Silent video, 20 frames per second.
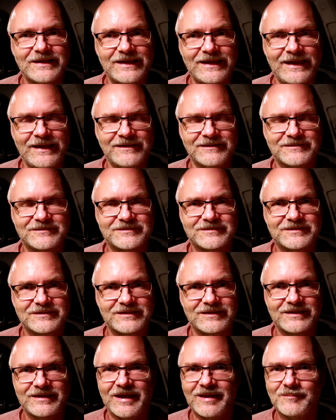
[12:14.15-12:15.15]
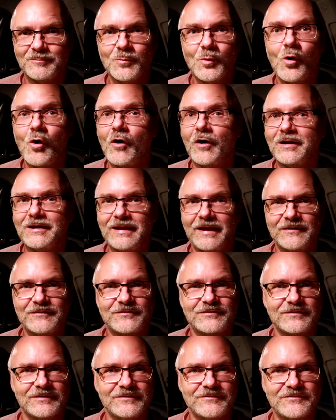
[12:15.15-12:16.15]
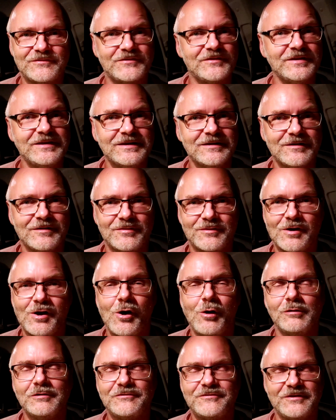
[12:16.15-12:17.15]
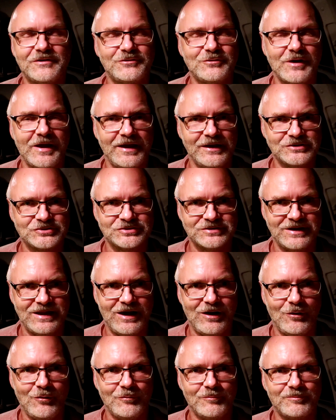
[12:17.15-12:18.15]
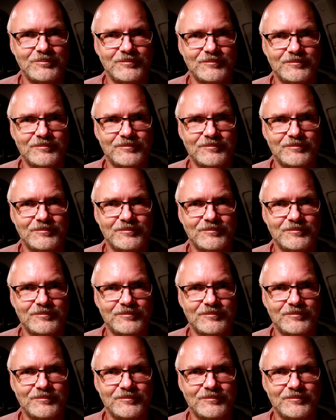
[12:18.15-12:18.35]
and can more or less steer the whole situation now.